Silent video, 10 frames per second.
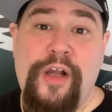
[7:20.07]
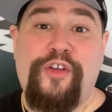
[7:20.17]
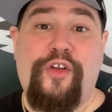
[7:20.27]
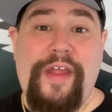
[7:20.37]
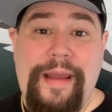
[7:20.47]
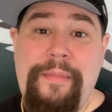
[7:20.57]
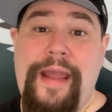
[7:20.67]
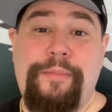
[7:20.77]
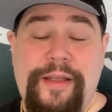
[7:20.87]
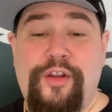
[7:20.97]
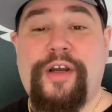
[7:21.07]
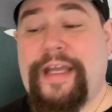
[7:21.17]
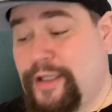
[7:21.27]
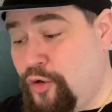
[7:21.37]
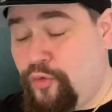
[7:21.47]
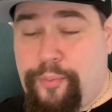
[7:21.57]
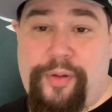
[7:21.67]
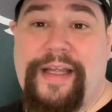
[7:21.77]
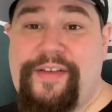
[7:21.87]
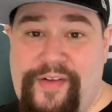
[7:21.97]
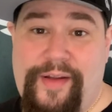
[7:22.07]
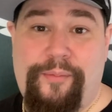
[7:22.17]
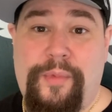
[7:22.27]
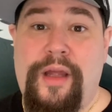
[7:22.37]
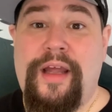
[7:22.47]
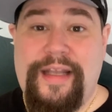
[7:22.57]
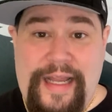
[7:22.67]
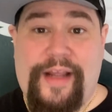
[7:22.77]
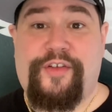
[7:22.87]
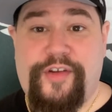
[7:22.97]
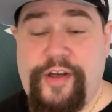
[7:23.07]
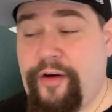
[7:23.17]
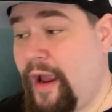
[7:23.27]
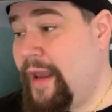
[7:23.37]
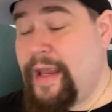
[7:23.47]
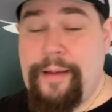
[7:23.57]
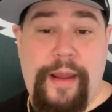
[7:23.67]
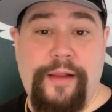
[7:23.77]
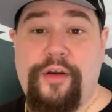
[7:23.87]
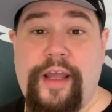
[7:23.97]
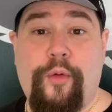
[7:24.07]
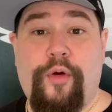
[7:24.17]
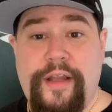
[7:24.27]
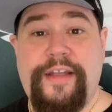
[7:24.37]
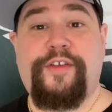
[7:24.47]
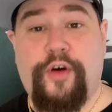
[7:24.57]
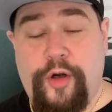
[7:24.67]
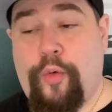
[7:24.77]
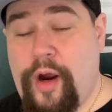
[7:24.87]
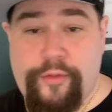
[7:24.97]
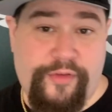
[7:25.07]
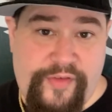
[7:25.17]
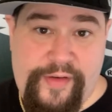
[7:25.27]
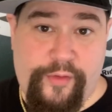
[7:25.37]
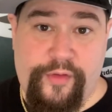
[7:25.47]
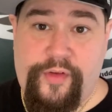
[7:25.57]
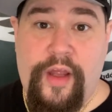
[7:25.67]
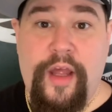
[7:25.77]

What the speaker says: So they may be looking to replace him next year, and they may look at one of these young wide receivers.